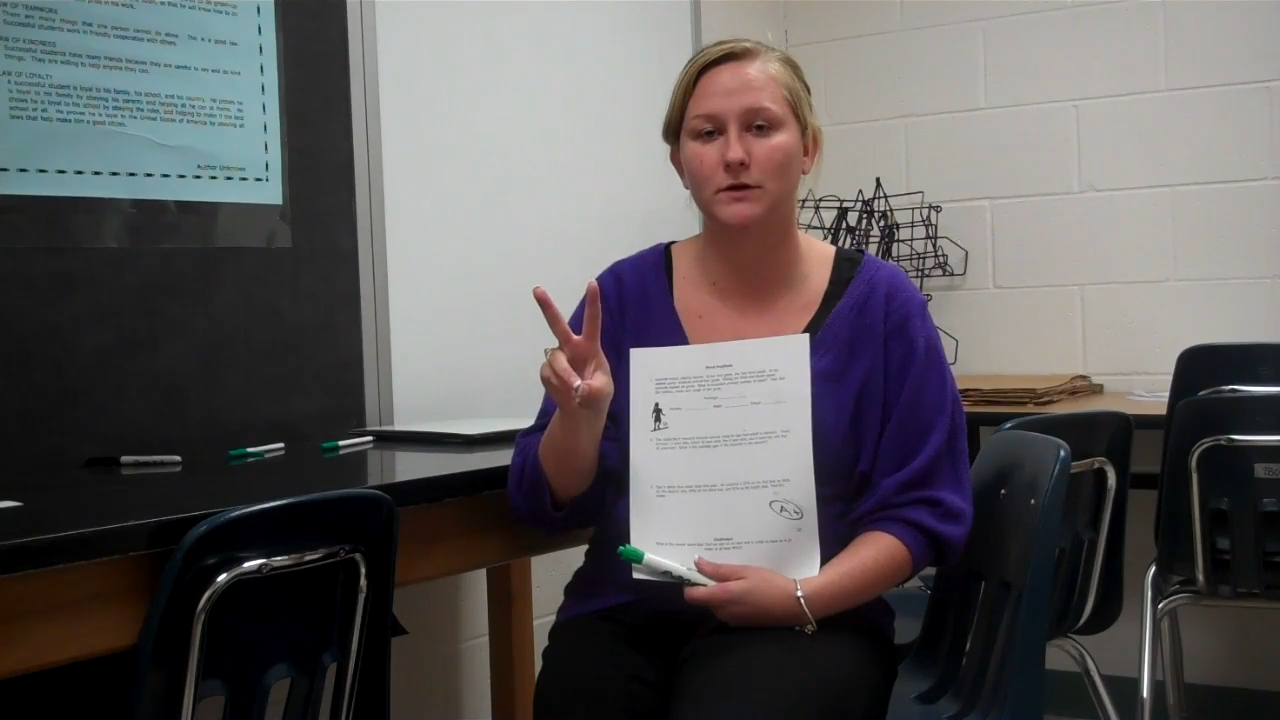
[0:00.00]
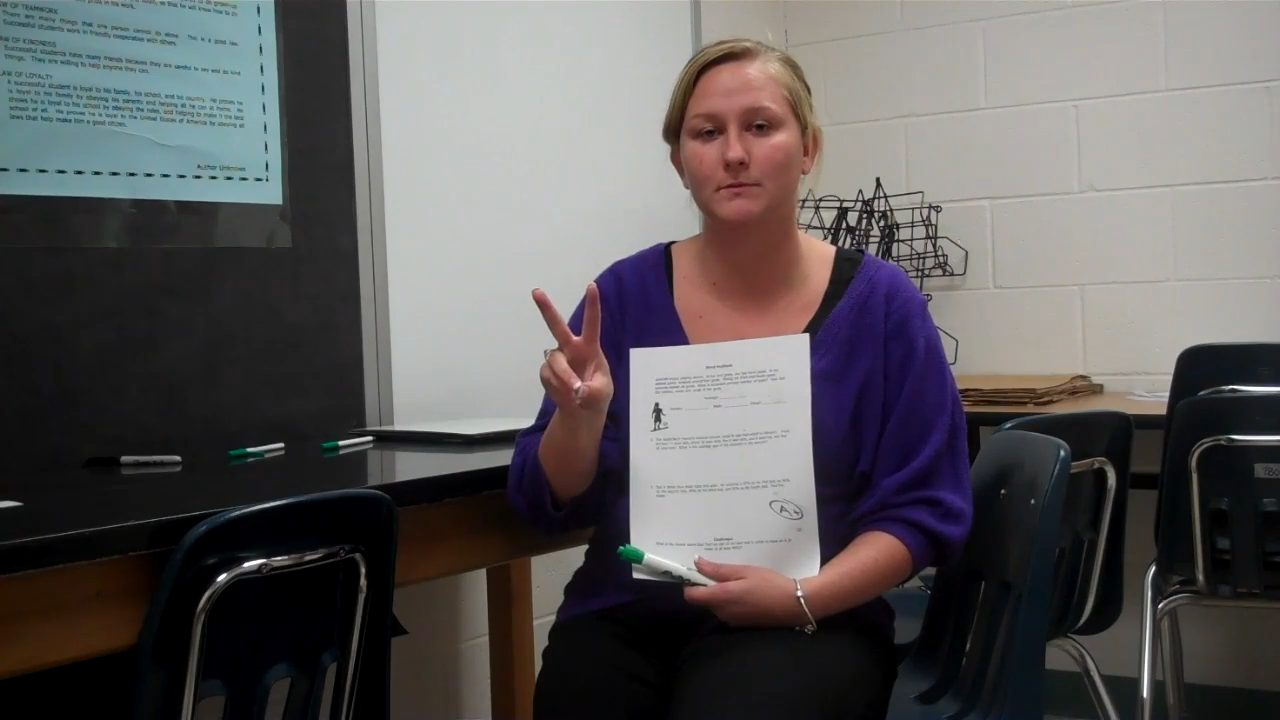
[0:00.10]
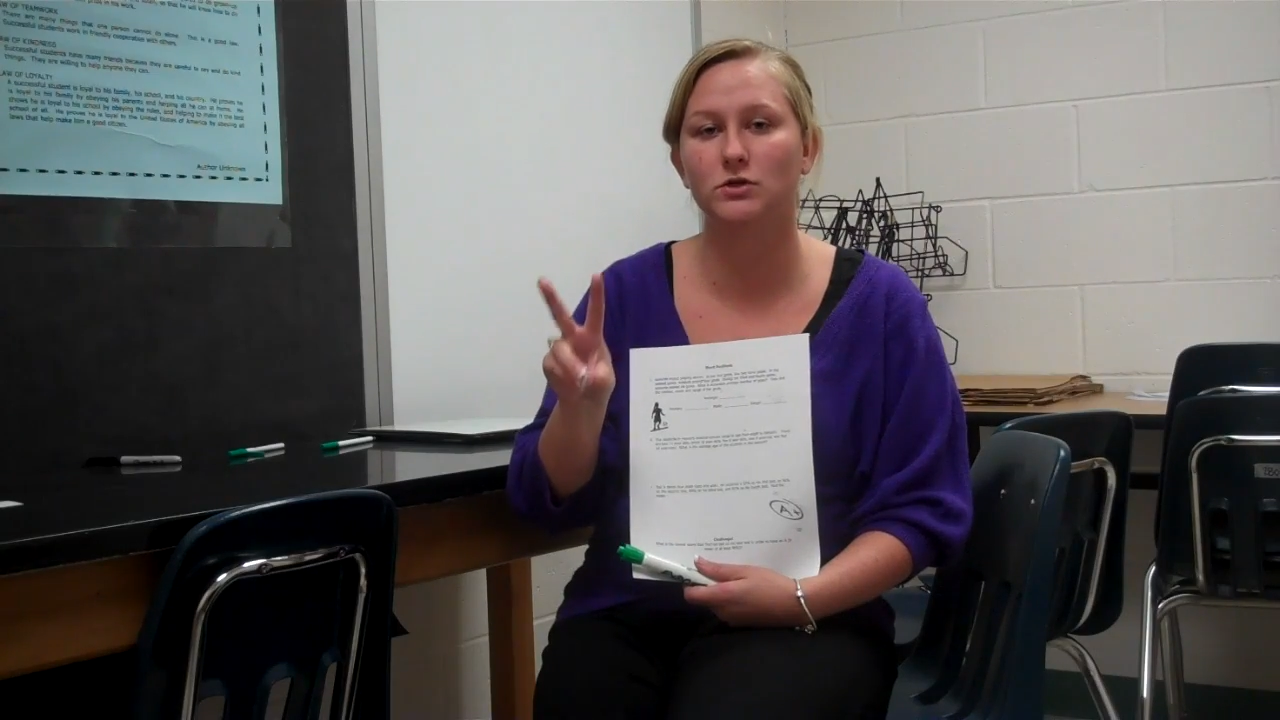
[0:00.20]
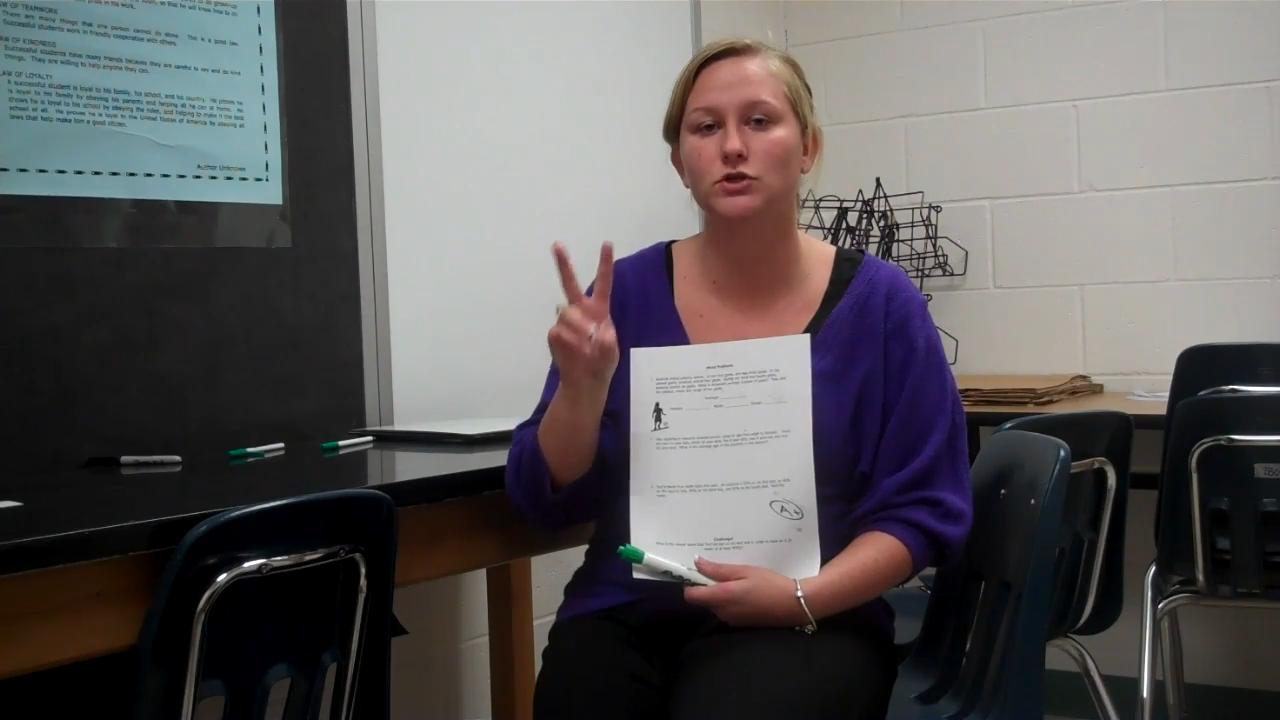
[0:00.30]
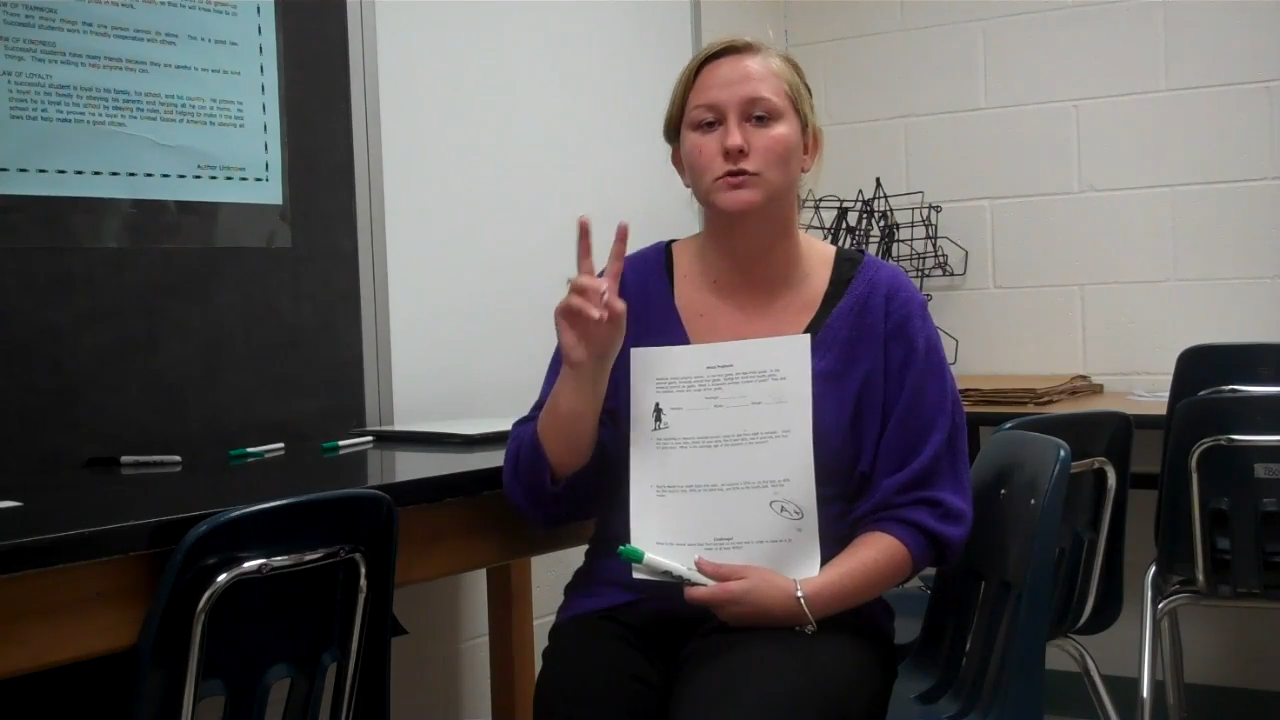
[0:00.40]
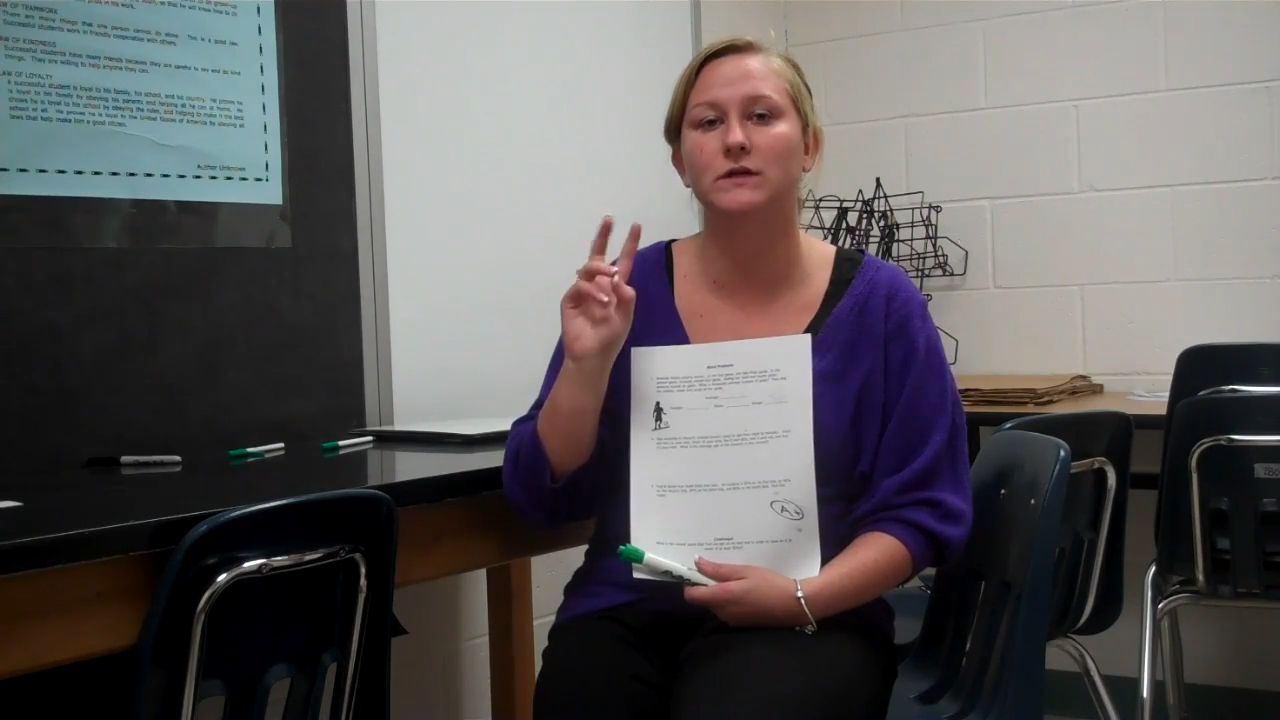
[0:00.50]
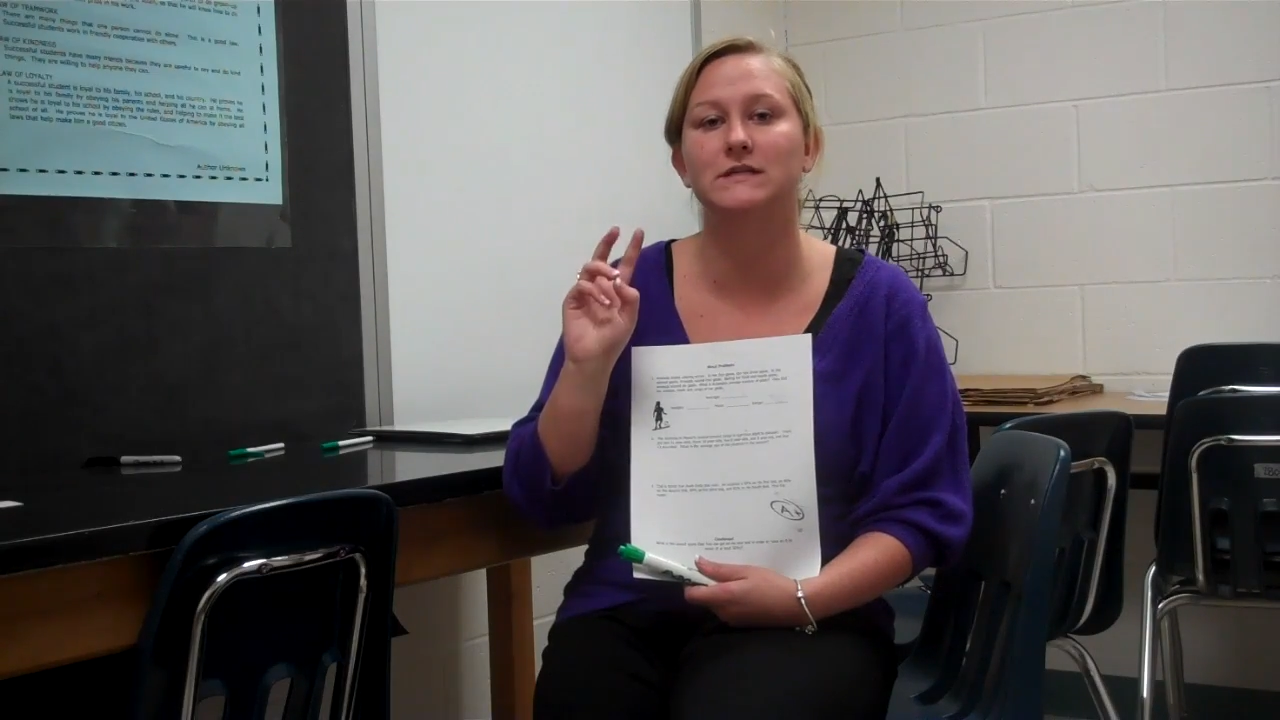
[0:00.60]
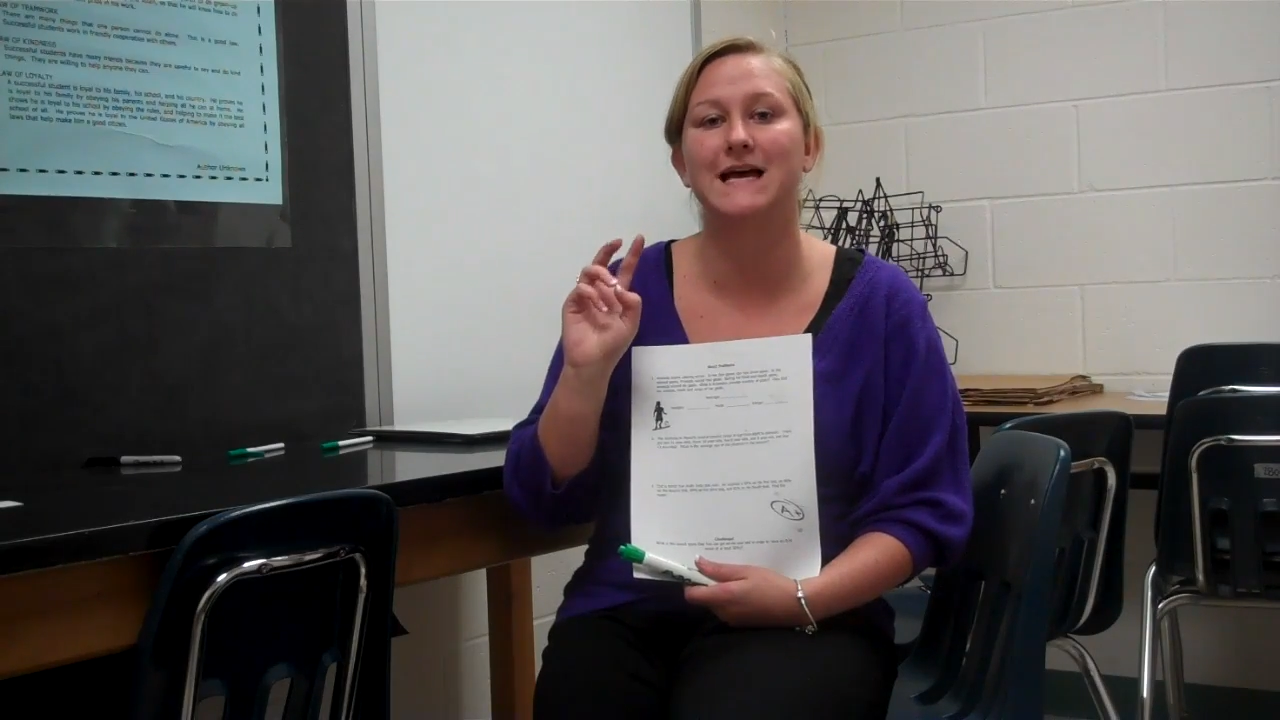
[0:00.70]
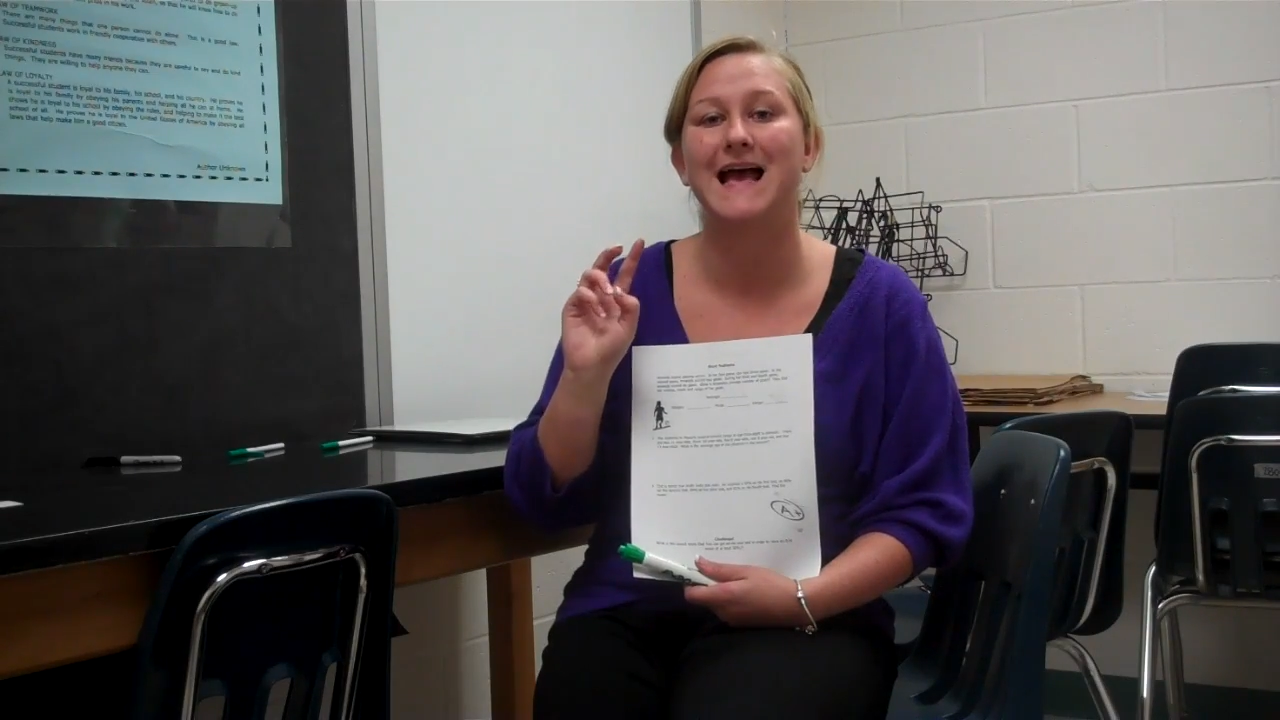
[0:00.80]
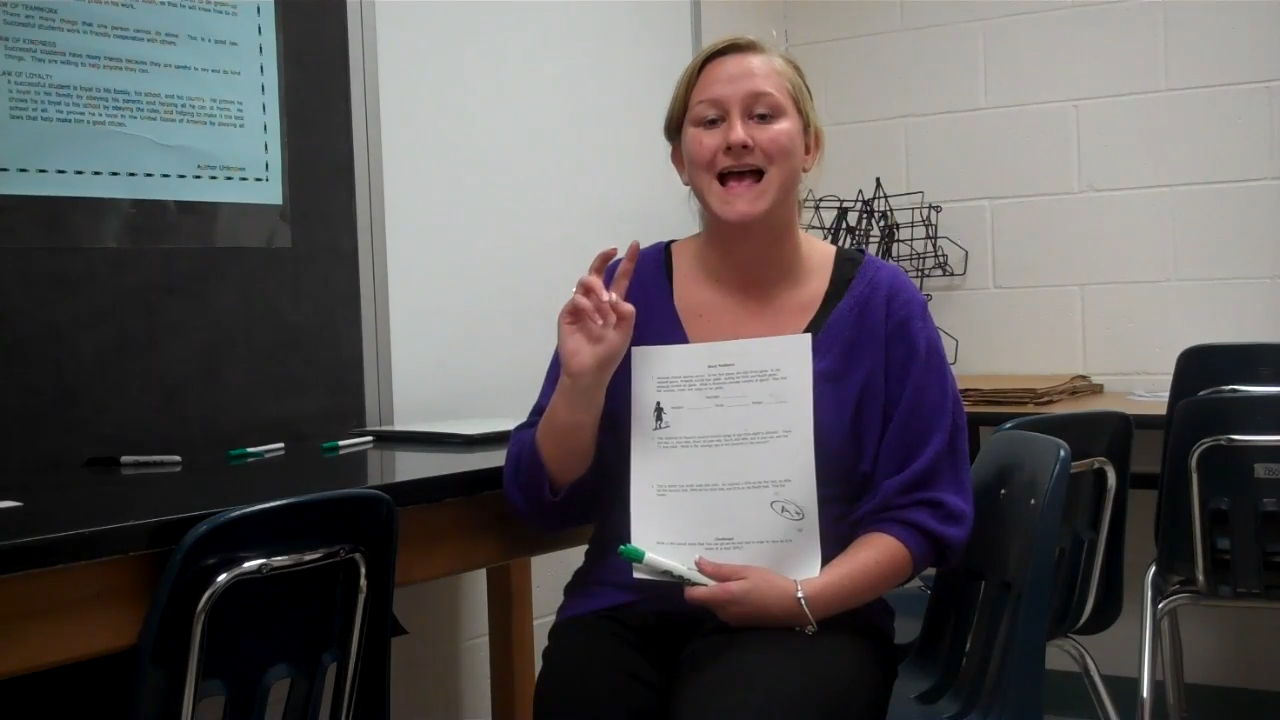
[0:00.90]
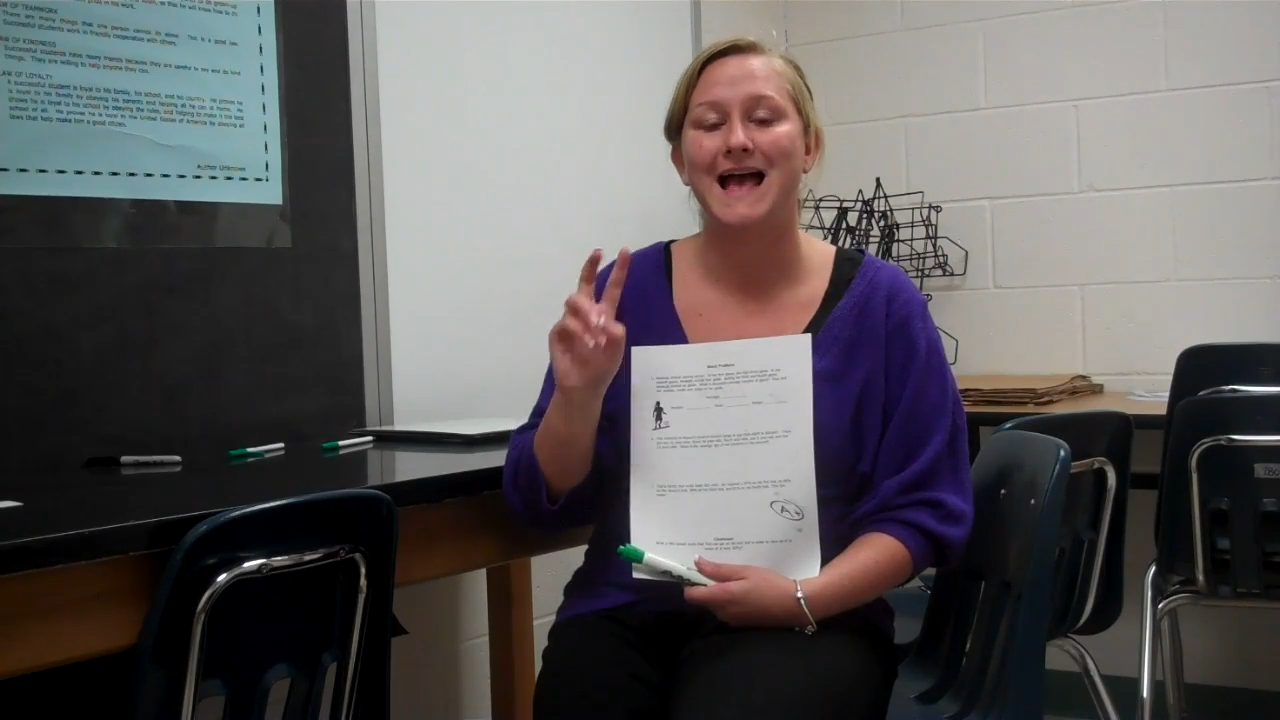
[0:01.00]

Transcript: numbers, you need to